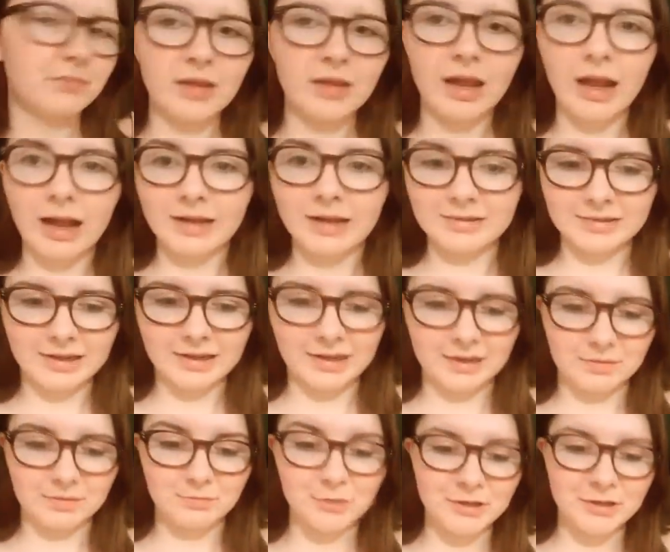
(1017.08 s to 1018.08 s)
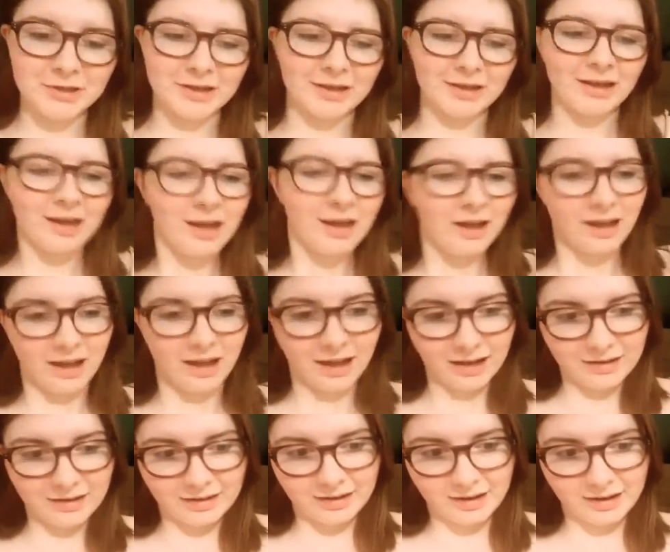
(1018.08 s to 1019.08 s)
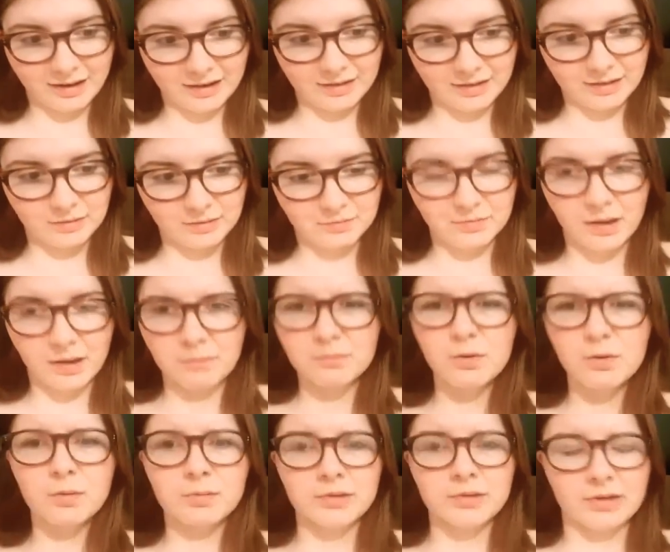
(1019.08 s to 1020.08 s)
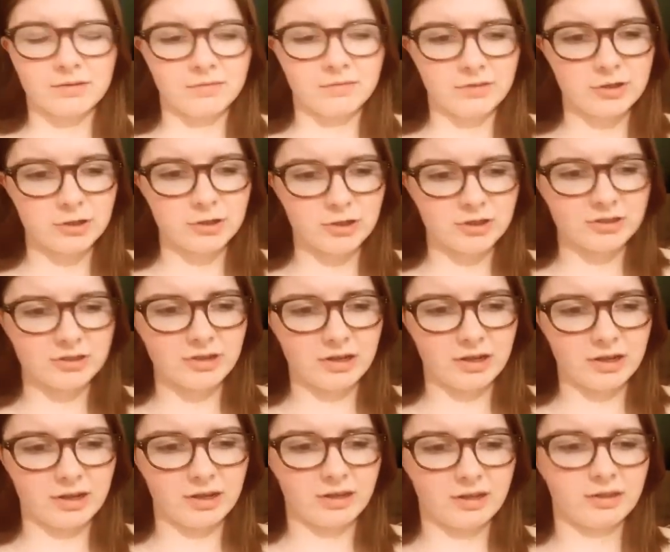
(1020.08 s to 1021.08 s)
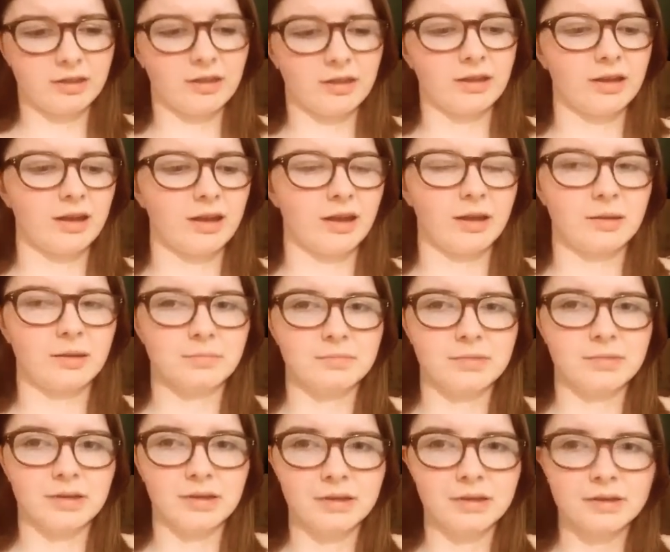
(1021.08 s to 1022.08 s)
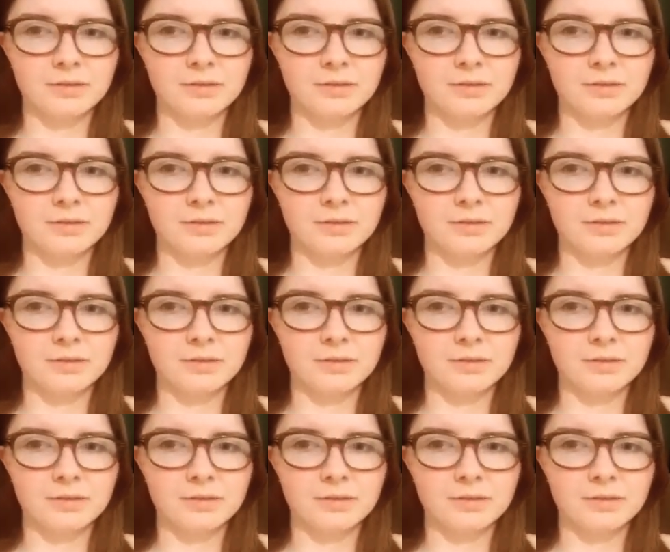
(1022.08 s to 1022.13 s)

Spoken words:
and I am reading, and I'm probably gonna finish it tonight. I think I'm